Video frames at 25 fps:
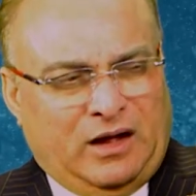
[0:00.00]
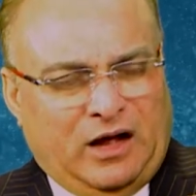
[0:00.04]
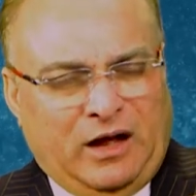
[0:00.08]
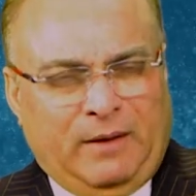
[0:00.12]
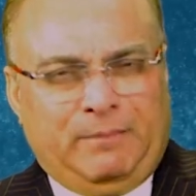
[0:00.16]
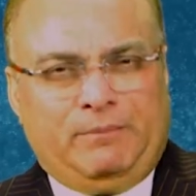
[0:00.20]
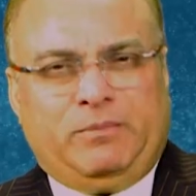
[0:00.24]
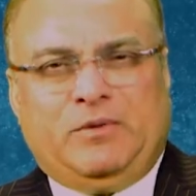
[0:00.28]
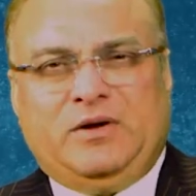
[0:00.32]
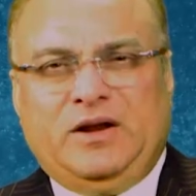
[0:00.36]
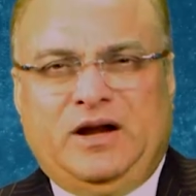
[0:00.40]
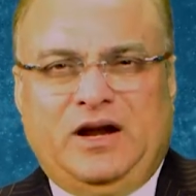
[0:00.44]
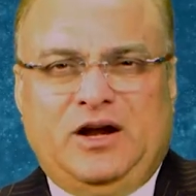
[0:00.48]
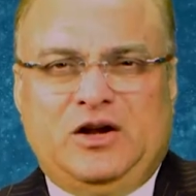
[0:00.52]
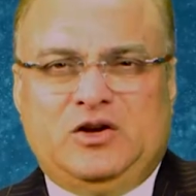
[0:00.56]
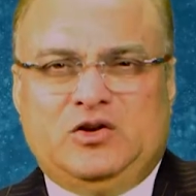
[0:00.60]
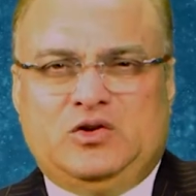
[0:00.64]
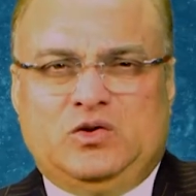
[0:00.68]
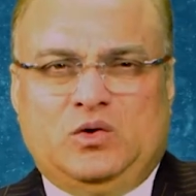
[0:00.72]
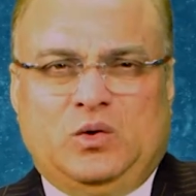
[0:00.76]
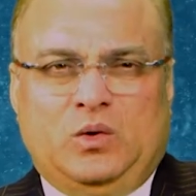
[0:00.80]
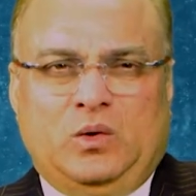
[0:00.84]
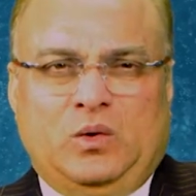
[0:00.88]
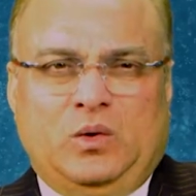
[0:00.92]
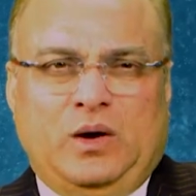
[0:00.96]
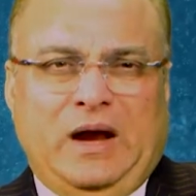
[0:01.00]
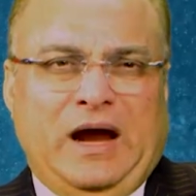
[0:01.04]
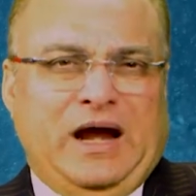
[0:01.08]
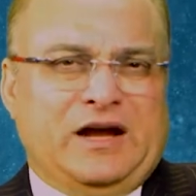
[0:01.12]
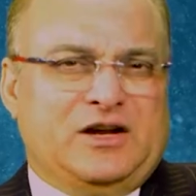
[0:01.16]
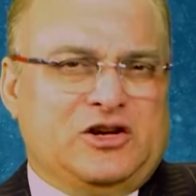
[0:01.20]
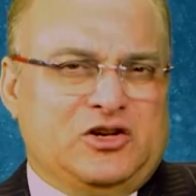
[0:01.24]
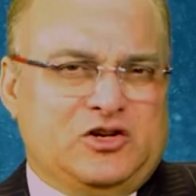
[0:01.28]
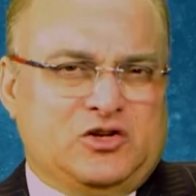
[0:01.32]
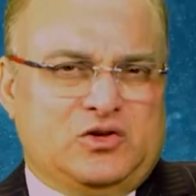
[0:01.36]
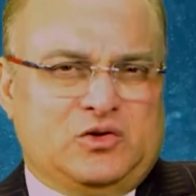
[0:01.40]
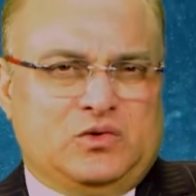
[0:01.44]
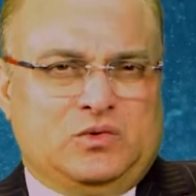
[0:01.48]
upgrade your
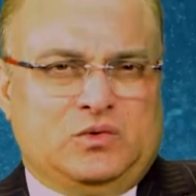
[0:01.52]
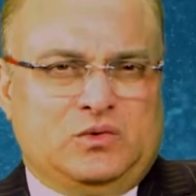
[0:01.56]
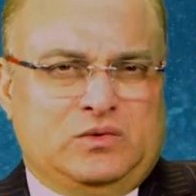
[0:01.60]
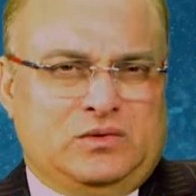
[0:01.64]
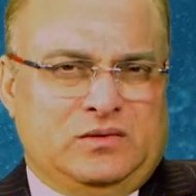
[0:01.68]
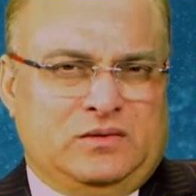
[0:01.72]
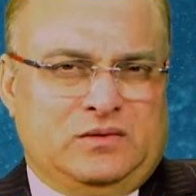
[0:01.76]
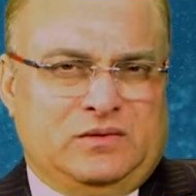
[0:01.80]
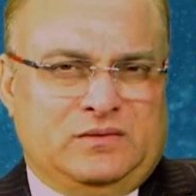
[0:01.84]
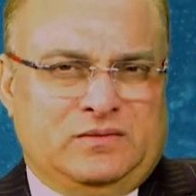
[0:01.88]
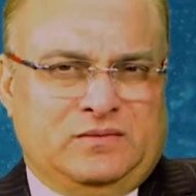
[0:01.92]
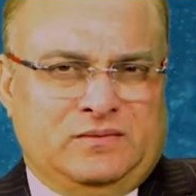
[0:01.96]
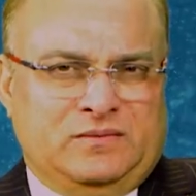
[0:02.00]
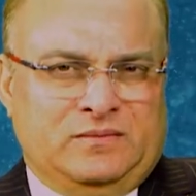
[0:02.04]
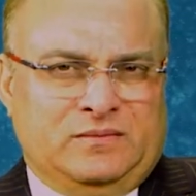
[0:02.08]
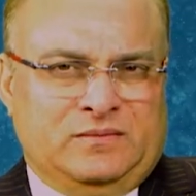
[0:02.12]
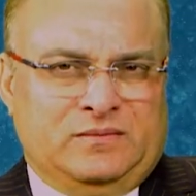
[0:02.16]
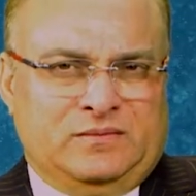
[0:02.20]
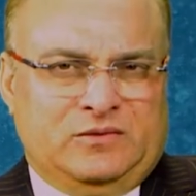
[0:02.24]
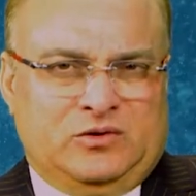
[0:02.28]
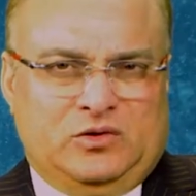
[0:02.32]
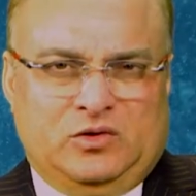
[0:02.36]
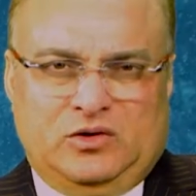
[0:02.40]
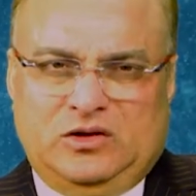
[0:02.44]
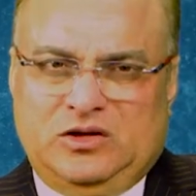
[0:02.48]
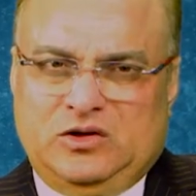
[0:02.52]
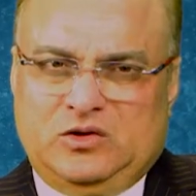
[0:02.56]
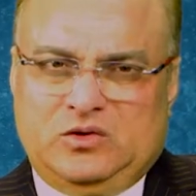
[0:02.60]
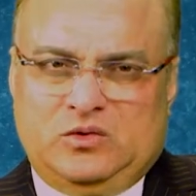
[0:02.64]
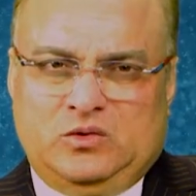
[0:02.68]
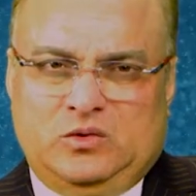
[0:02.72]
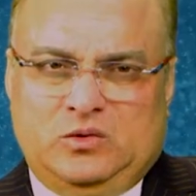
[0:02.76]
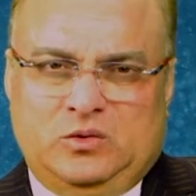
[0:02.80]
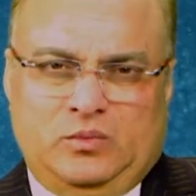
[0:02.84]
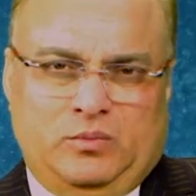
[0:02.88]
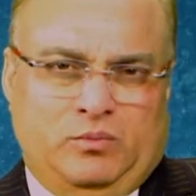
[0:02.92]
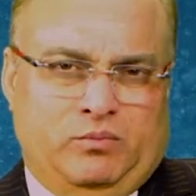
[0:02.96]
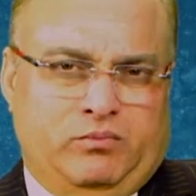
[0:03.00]
attitude. You need
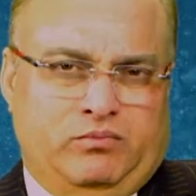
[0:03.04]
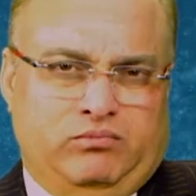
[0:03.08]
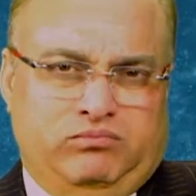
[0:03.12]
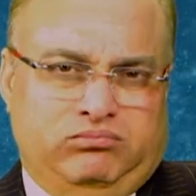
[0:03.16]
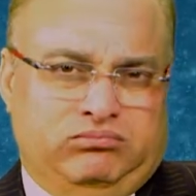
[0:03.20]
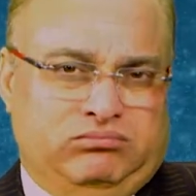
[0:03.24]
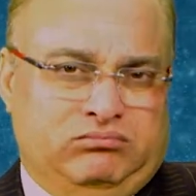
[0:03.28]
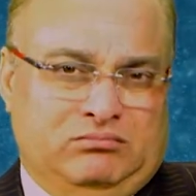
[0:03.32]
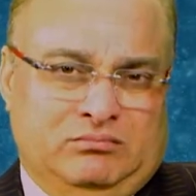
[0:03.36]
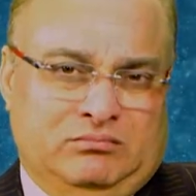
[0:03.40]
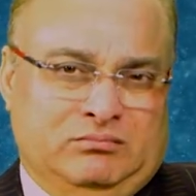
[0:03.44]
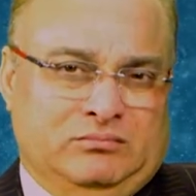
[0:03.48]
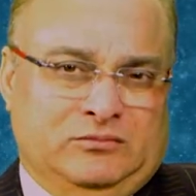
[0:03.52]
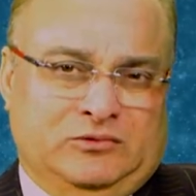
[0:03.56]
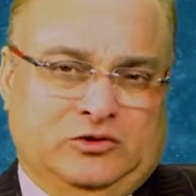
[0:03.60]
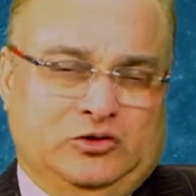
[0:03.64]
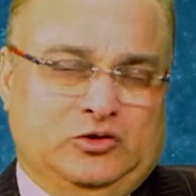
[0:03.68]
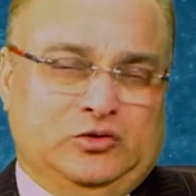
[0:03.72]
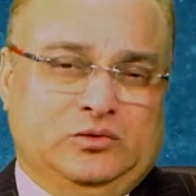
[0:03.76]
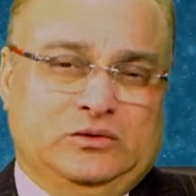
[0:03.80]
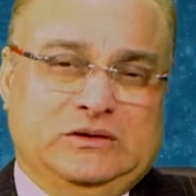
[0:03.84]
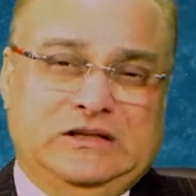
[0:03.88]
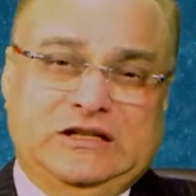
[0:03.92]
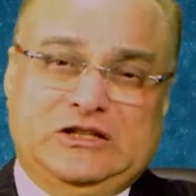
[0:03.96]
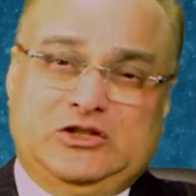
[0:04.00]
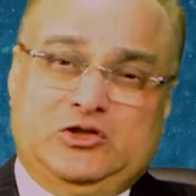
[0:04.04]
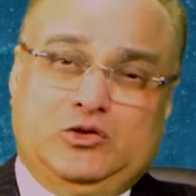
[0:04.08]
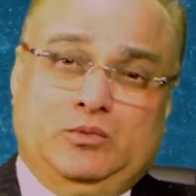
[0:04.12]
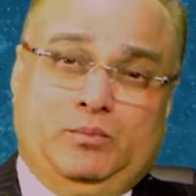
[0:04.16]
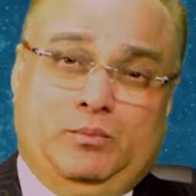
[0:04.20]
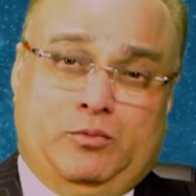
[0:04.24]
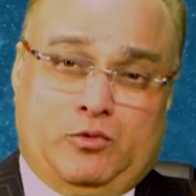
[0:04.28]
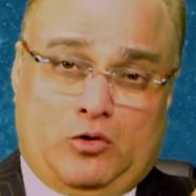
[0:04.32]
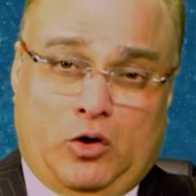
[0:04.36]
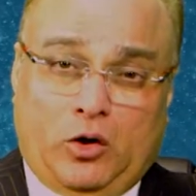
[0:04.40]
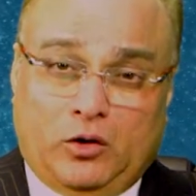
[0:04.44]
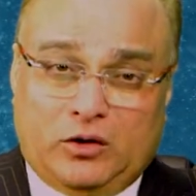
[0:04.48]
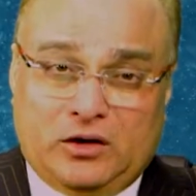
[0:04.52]
to
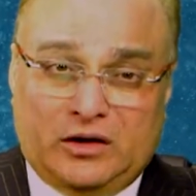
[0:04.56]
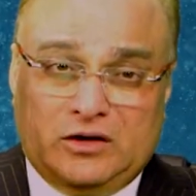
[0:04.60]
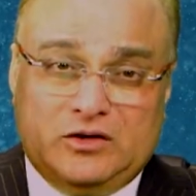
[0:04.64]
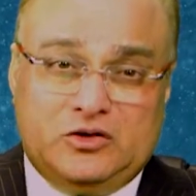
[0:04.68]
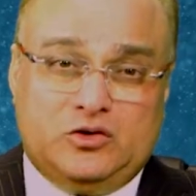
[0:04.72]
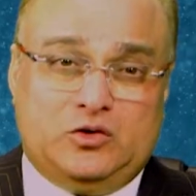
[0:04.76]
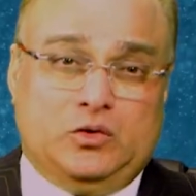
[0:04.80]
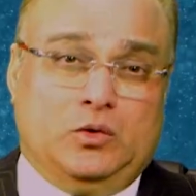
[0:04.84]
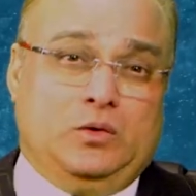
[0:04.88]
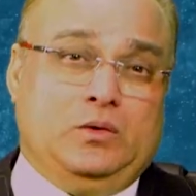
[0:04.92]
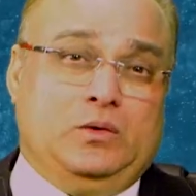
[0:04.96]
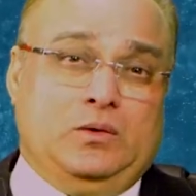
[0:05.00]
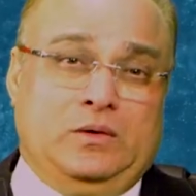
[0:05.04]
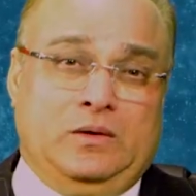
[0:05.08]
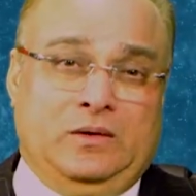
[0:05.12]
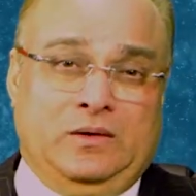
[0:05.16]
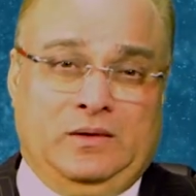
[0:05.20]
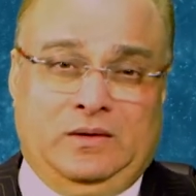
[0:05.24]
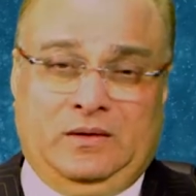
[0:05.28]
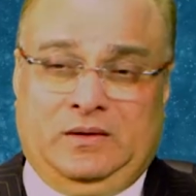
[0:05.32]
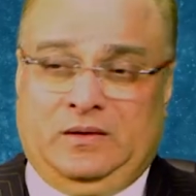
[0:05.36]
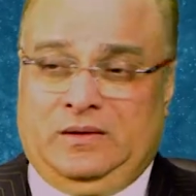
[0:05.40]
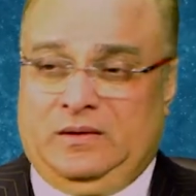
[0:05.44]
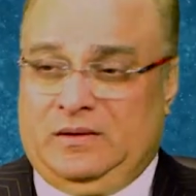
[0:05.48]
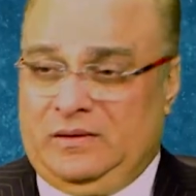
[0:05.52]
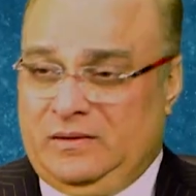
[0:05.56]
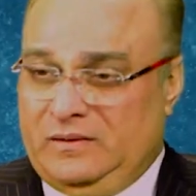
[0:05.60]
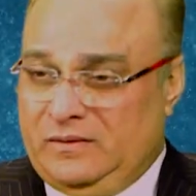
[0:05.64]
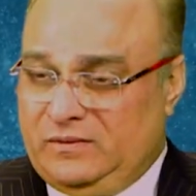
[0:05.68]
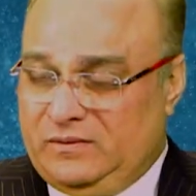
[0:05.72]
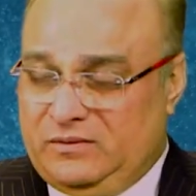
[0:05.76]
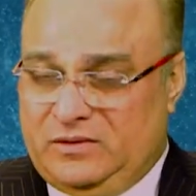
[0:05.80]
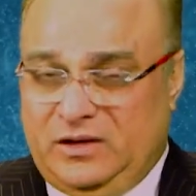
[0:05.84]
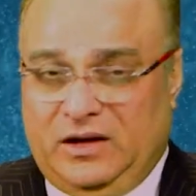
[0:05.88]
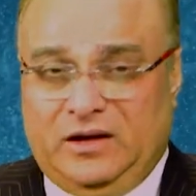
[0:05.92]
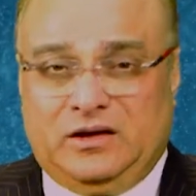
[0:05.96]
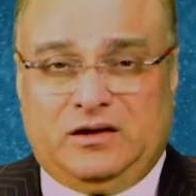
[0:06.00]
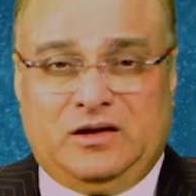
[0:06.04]
broaden your
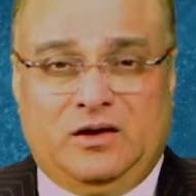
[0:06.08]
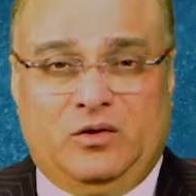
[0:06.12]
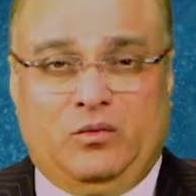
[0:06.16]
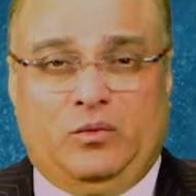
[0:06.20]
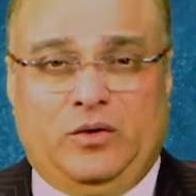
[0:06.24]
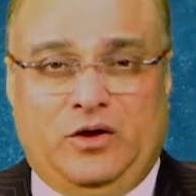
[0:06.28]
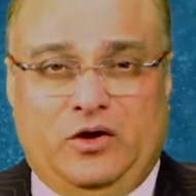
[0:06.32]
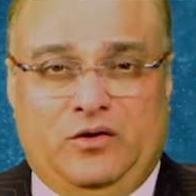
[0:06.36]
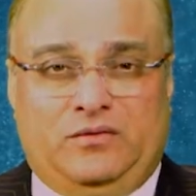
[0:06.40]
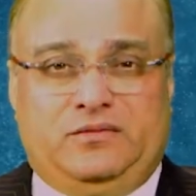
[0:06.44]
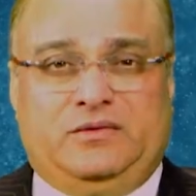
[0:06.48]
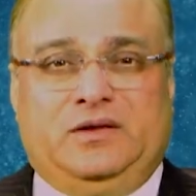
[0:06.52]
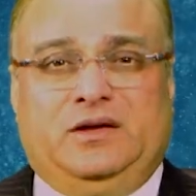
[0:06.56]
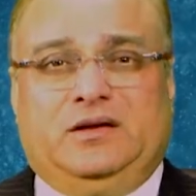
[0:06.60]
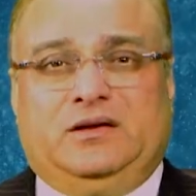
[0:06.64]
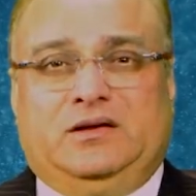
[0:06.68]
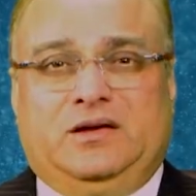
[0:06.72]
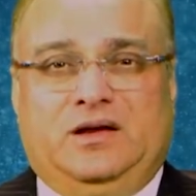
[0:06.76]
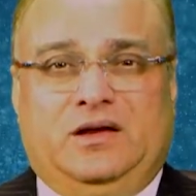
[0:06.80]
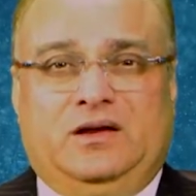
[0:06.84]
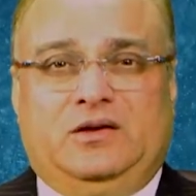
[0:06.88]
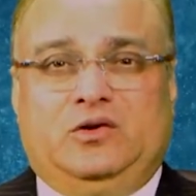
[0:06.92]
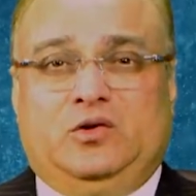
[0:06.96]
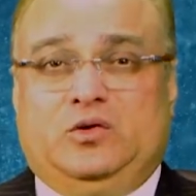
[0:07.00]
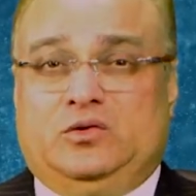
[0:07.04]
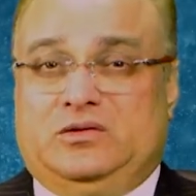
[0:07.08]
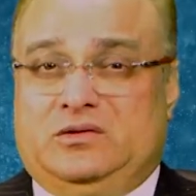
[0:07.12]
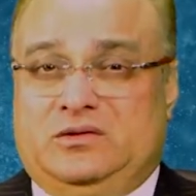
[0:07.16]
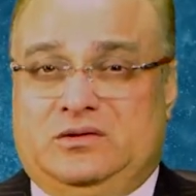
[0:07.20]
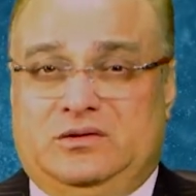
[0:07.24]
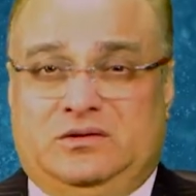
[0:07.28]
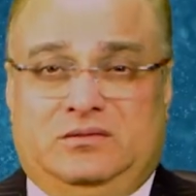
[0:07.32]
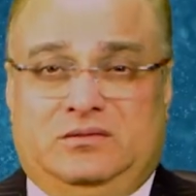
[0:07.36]
thinking, way of thinking. Get